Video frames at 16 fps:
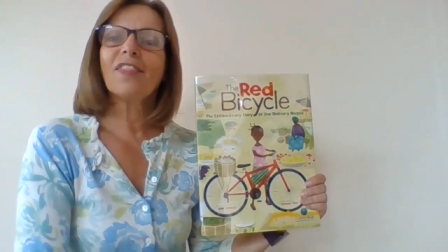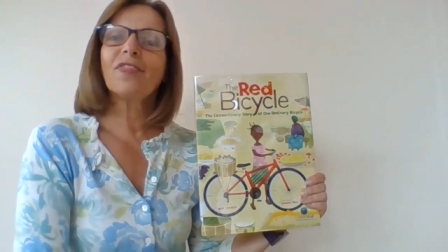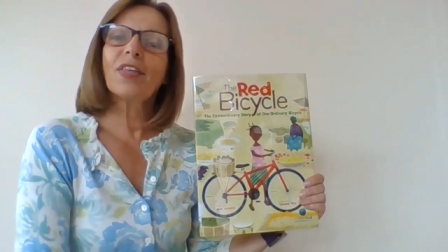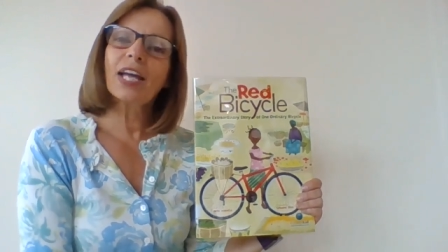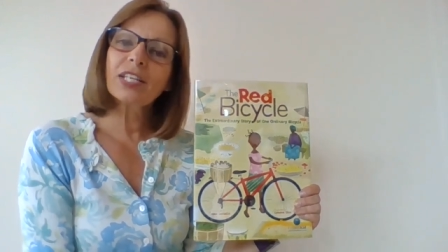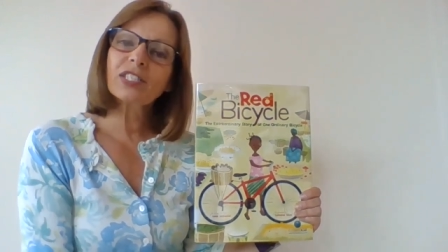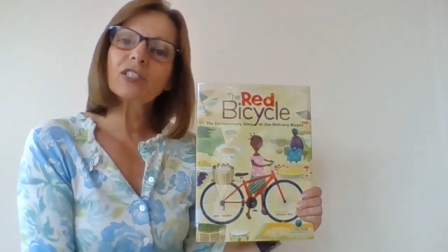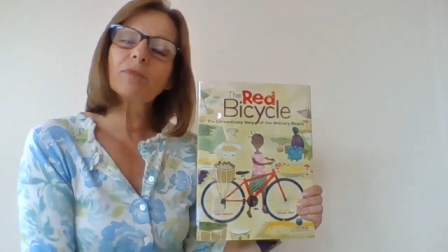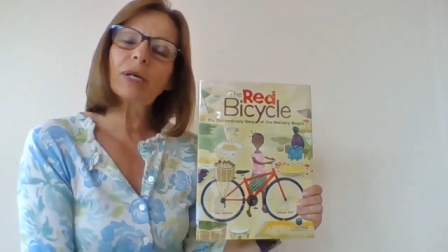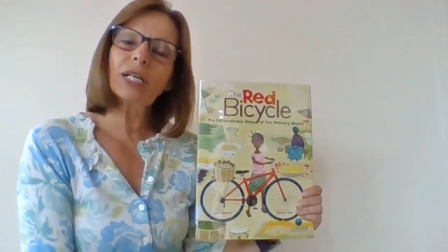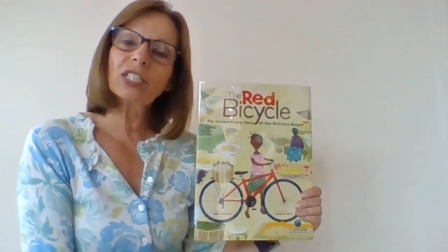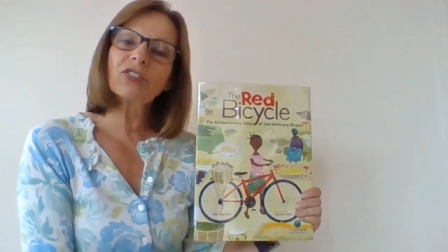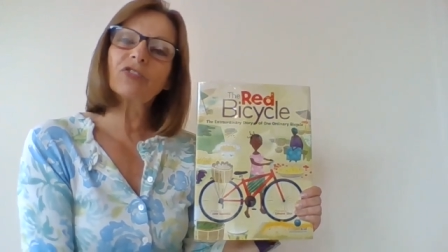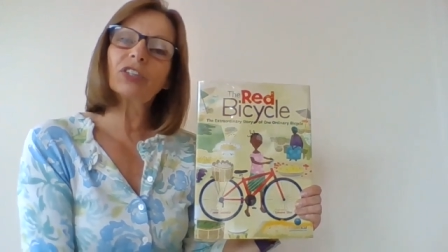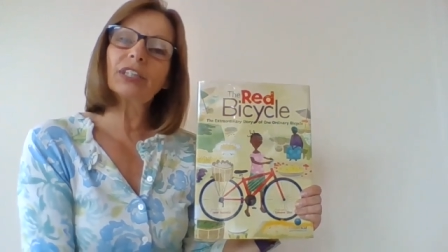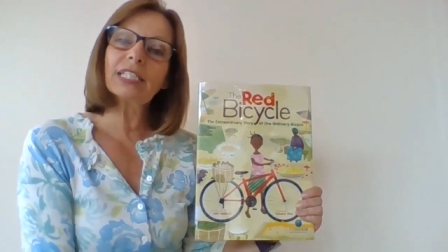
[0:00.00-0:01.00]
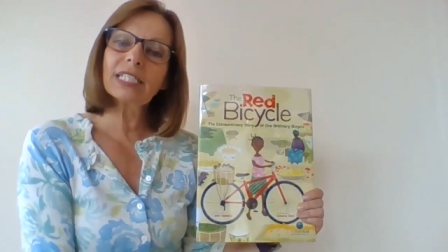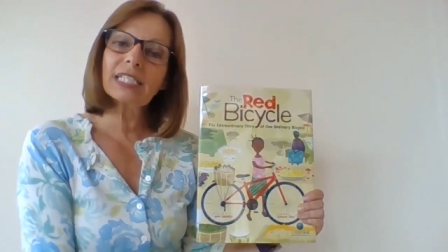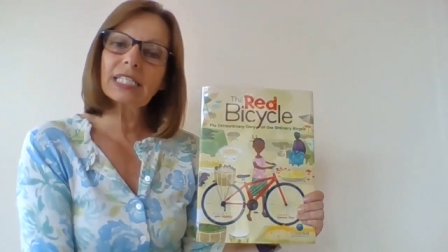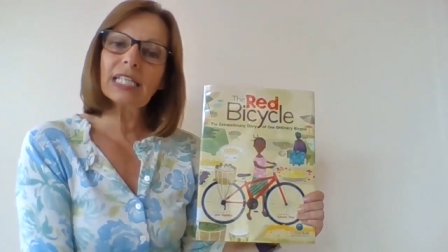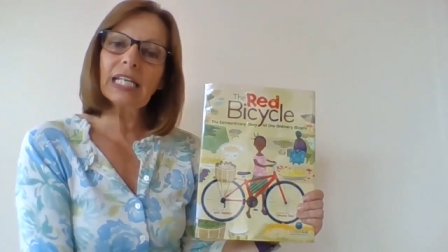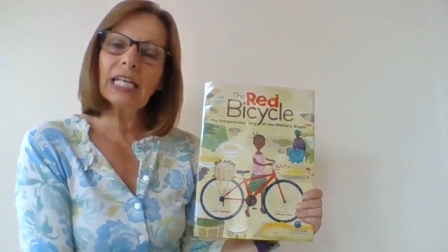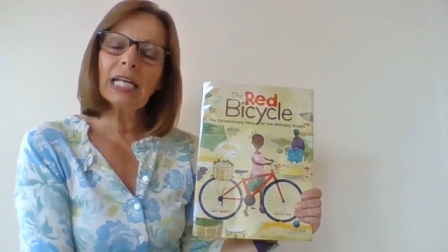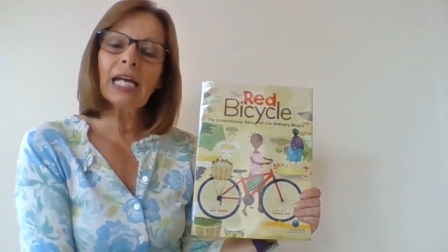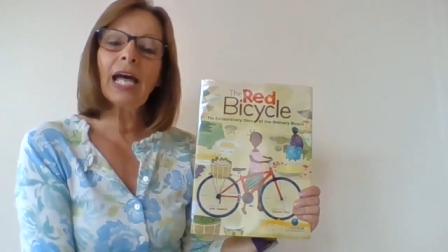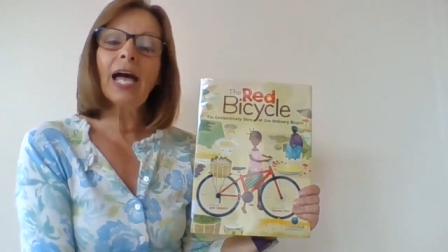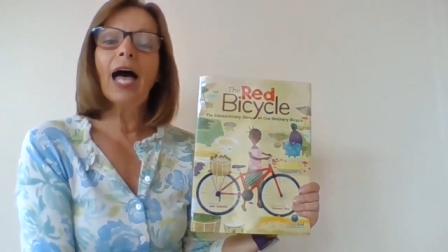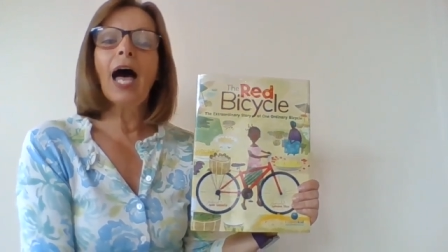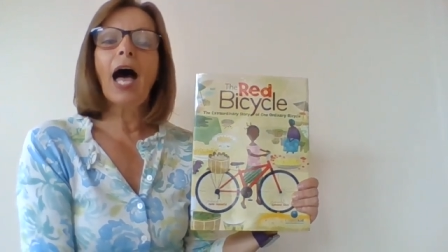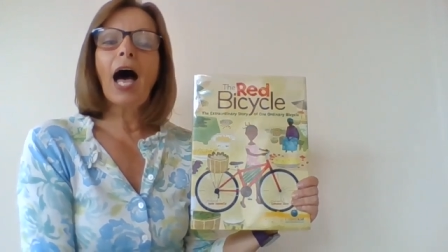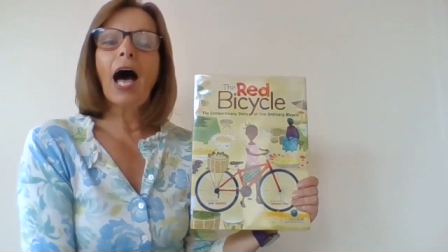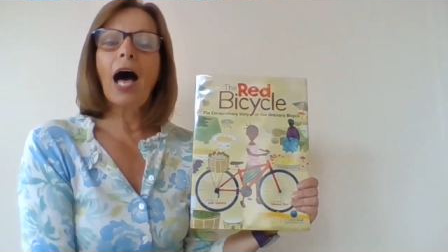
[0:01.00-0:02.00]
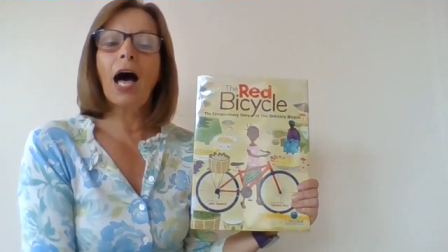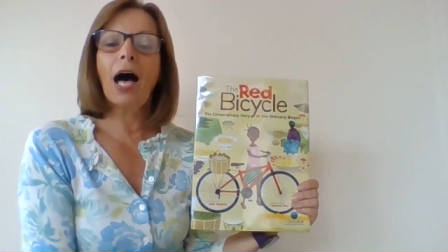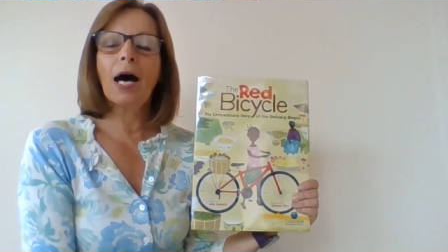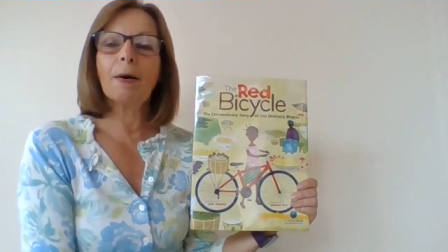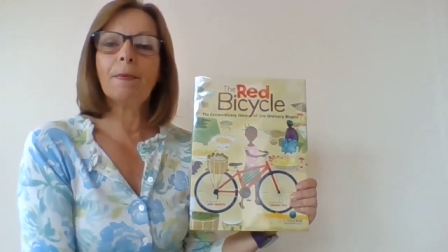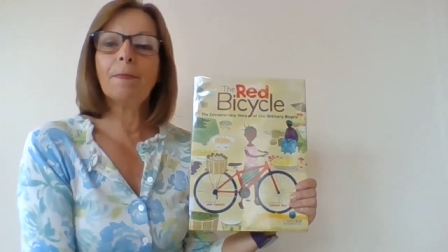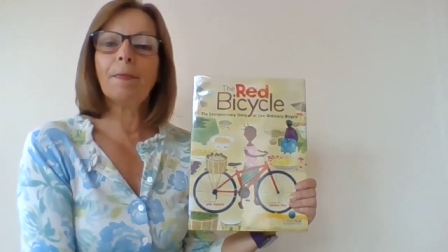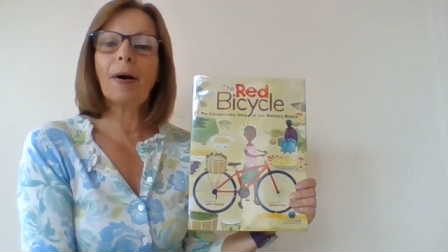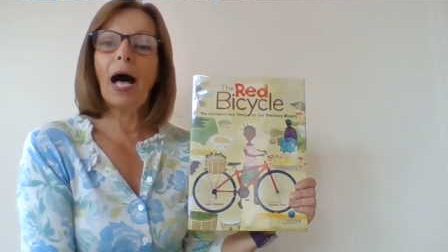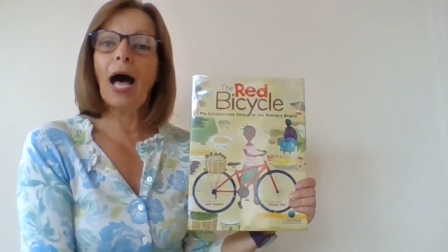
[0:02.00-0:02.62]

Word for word: Thanks so much for listening. Um,